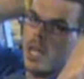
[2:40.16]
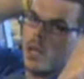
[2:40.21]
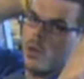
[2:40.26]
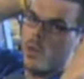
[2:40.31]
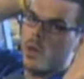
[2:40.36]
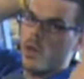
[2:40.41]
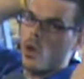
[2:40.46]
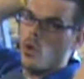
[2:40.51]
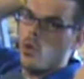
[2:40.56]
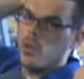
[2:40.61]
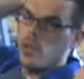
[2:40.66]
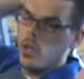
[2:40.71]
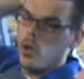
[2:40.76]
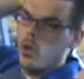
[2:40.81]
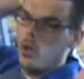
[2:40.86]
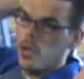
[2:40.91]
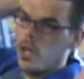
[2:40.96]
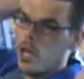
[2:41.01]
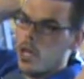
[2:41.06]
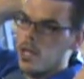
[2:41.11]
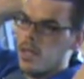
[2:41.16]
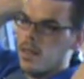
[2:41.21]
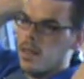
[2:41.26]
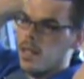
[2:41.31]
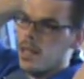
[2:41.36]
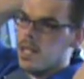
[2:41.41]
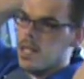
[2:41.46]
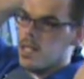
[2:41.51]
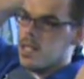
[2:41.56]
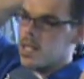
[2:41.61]
and we only hold on to
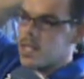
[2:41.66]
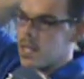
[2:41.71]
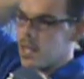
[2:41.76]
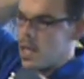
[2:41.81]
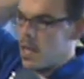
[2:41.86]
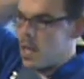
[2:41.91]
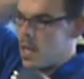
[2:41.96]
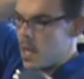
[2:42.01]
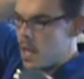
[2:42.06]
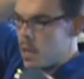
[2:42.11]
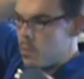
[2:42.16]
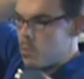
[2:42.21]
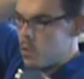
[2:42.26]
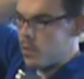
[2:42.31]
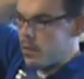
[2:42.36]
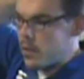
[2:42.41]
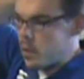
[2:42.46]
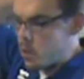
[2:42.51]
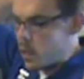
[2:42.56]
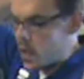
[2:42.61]
this and move our